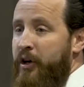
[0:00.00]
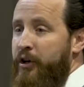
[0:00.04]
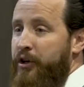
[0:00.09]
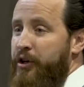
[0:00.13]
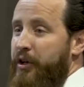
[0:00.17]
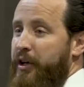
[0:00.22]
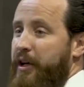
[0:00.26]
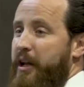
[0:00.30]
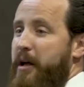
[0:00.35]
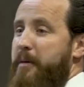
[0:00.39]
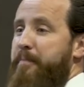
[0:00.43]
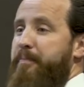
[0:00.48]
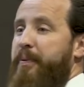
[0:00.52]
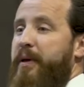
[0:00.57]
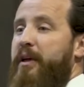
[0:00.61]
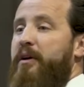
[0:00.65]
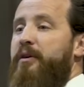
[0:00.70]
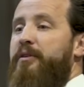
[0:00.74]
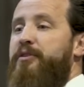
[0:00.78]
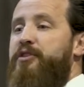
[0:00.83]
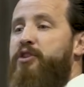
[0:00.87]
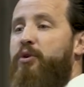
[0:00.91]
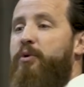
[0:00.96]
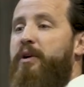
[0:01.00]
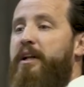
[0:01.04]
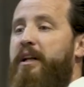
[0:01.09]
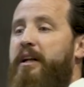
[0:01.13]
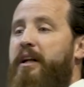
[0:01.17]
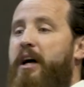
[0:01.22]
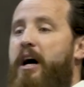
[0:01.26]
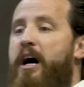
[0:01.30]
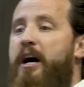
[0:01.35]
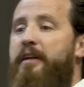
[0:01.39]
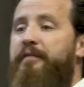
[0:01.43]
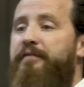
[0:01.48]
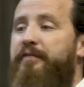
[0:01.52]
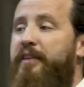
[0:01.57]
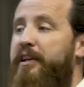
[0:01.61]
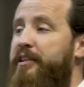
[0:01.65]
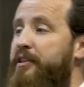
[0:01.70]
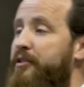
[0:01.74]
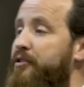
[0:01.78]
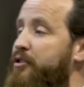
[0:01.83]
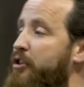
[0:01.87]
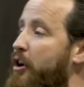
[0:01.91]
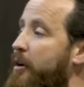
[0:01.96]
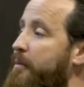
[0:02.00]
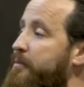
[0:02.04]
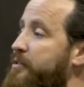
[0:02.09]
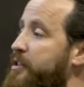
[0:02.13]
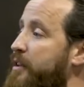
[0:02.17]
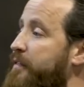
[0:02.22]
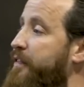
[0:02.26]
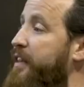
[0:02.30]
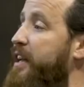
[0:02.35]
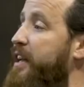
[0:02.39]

You're going to appeal to it in conflict in terms of